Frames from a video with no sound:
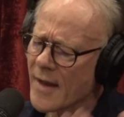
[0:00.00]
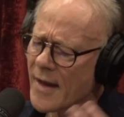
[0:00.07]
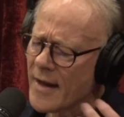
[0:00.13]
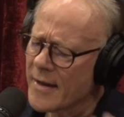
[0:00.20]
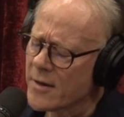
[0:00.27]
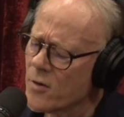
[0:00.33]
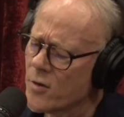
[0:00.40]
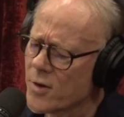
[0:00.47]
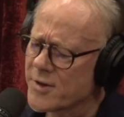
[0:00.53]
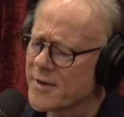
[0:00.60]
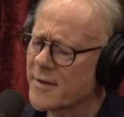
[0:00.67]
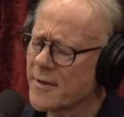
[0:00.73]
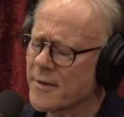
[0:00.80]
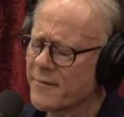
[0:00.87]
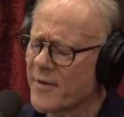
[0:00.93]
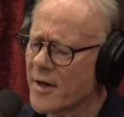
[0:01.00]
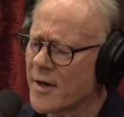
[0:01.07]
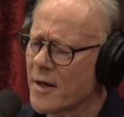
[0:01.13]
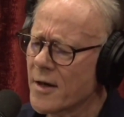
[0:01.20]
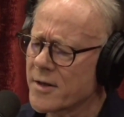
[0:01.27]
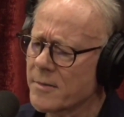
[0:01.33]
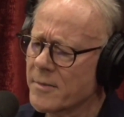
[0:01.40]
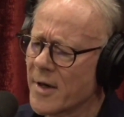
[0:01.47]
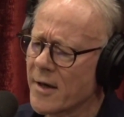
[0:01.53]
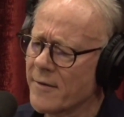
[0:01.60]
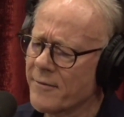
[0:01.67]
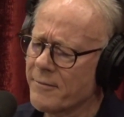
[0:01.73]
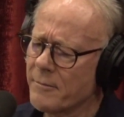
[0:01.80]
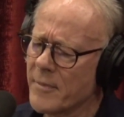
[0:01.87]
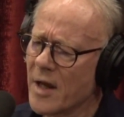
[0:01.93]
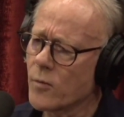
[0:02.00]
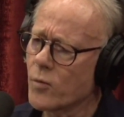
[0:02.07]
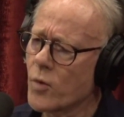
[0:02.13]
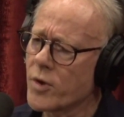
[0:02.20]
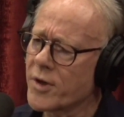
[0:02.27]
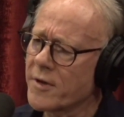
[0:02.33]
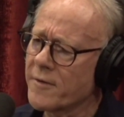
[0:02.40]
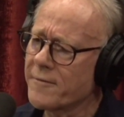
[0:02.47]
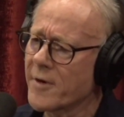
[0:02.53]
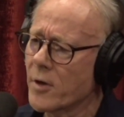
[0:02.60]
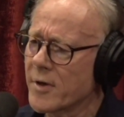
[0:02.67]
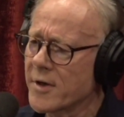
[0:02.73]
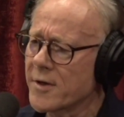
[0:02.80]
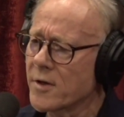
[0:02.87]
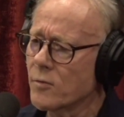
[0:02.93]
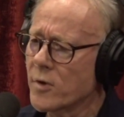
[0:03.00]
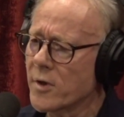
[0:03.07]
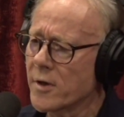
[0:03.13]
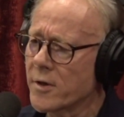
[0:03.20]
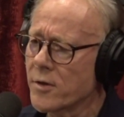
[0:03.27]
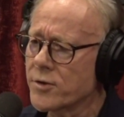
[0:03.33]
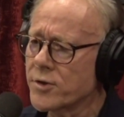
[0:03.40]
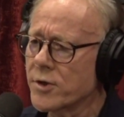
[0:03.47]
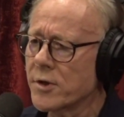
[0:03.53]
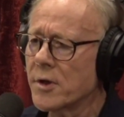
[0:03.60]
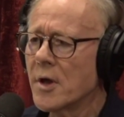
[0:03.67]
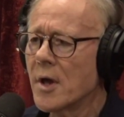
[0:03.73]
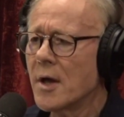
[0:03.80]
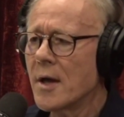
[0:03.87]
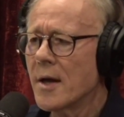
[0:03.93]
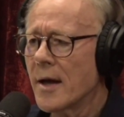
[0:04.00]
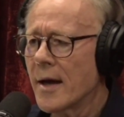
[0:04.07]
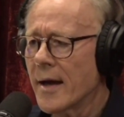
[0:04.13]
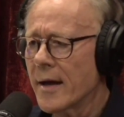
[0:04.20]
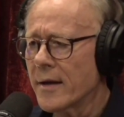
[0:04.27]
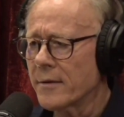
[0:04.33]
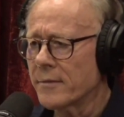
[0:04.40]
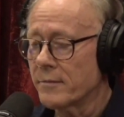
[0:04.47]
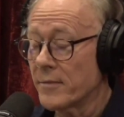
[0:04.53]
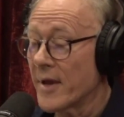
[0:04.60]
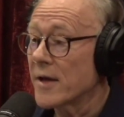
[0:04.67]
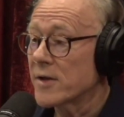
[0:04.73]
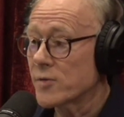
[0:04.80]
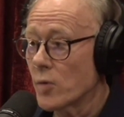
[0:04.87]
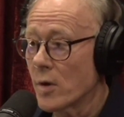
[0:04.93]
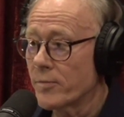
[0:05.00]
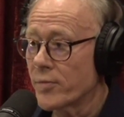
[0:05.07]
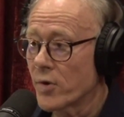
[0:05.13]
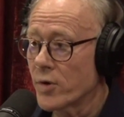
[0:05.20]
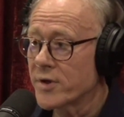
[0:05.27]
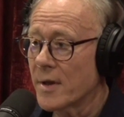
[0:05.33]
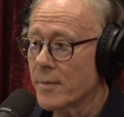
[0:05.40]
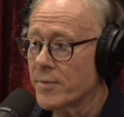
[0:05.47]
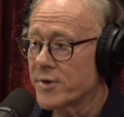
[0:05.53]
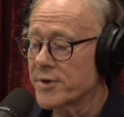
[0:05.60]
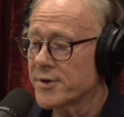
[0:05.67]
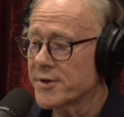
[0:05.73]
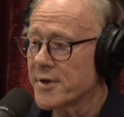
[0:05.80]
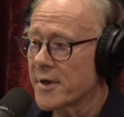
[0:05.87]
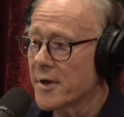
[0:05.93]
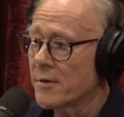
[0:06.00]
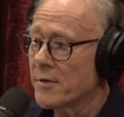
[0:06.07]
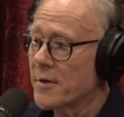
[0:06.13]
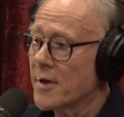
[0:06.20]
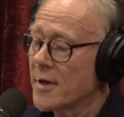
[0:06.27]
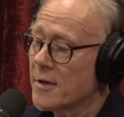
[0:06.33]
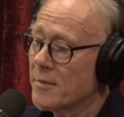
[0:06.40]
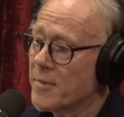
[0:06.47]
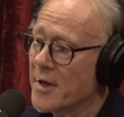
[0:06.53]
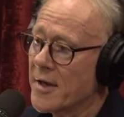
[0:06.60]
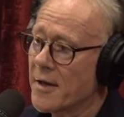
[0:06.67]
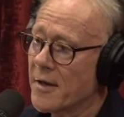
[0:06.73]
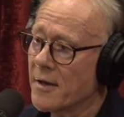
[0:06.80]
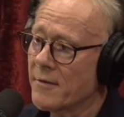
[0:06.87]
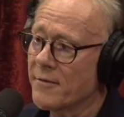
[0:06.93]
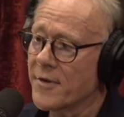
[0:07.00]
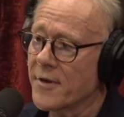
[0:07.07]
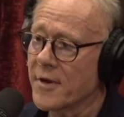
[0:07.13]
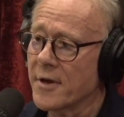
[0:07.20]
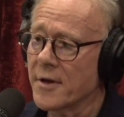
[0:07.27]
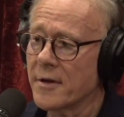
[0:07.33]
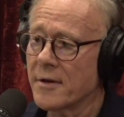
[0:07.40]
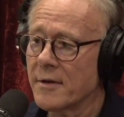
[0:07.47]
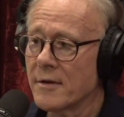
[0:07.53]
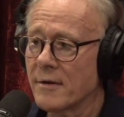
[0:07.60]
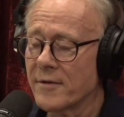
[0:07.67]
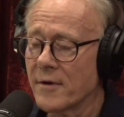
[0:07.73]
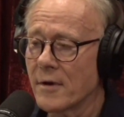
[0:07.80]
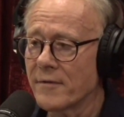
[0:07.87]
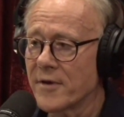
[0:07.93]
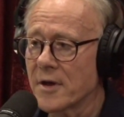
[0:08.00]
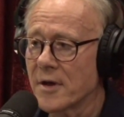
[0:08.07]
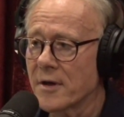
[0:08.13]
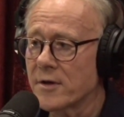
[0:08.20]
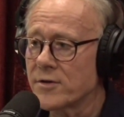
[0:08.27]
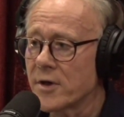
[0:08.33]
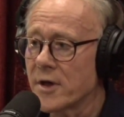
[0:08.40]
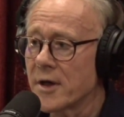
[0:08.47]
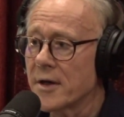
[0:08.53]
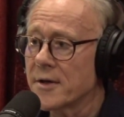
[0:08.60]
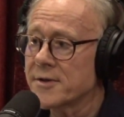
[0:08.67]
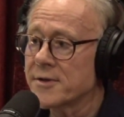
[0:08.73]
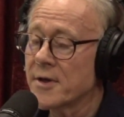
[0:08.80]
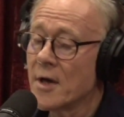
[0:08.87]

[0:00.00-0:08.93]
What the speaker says: and caused a very large amount of meltwater to flow into the world ocean, and that's what brought temperatures down at the beginning of the Younger Dryas.